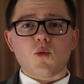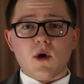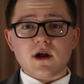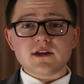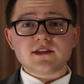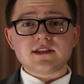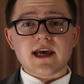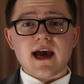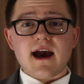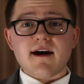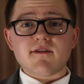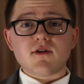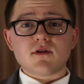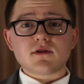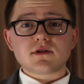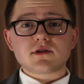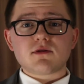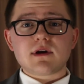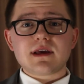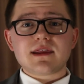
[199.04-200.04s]
Once you have
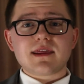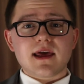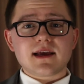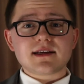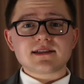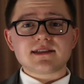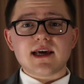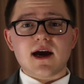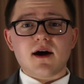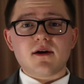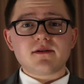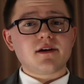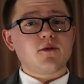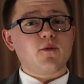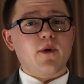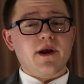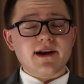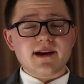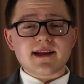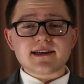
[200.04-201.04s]
those three things down, you're
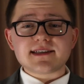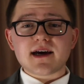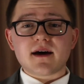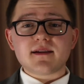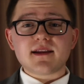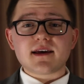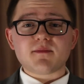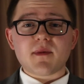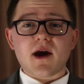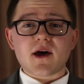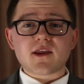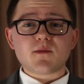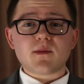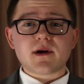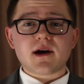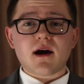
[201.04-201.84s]
ready to sound like Matthew